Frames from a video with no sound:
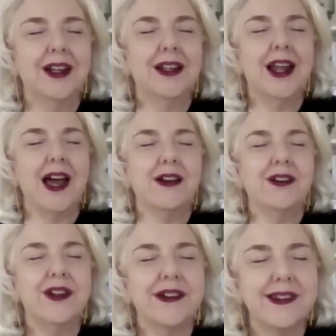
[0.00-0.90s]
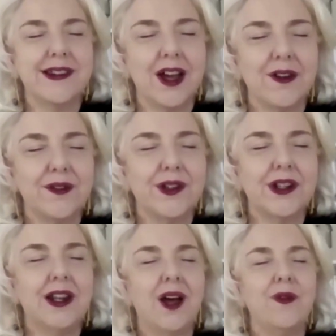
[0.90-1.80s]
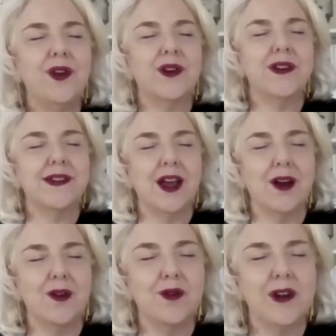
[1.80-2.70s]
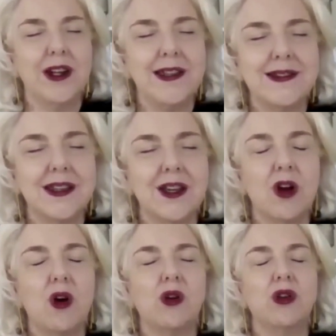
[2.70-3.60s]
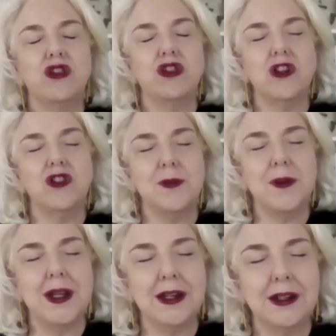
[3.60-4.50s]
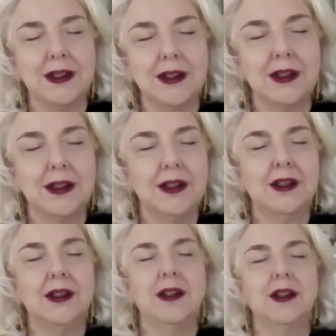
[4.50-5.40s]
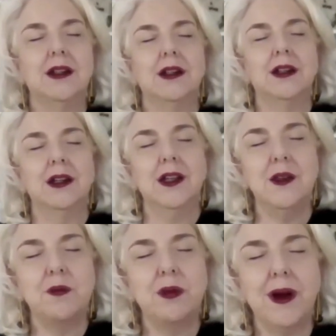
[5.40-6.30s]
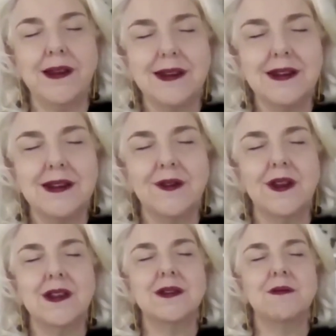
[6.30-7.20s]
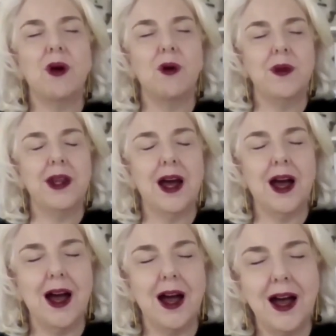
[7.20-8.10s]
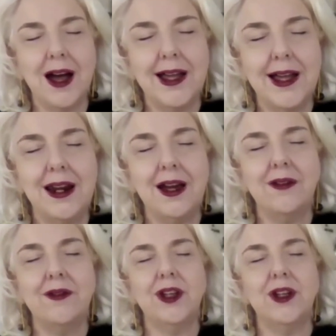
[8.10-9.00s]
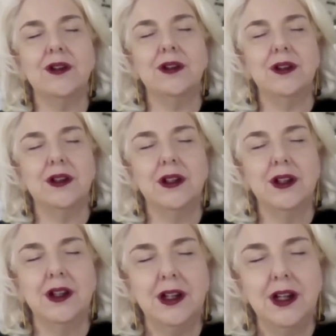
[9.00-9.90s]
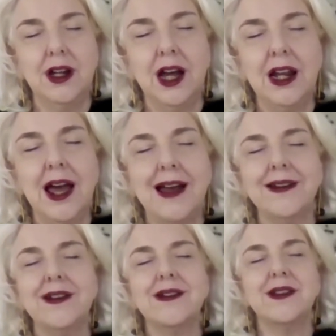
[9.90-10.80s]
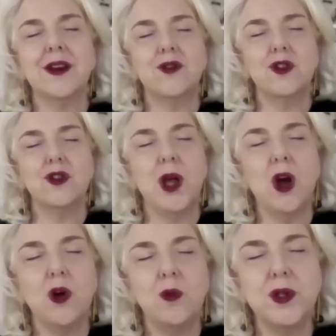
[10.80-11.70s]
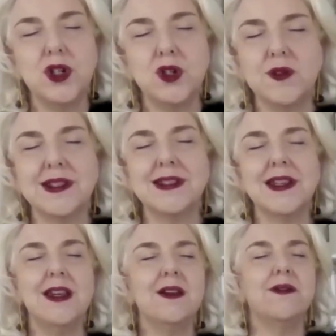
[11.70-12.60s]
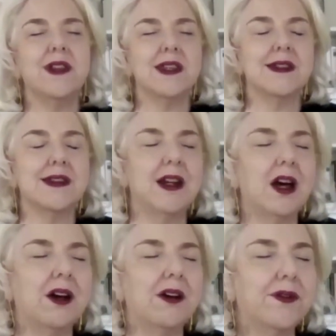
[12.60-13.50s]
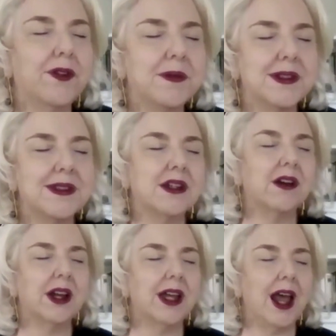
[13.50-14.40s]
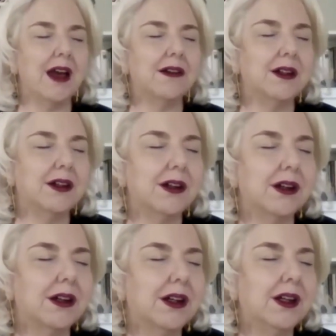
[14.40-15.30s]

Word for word: Allow yourself to love yourself, releasing all judgment. In the presence of this moment, I love you. Allow yourself to be open to receive this love from the Sirian elder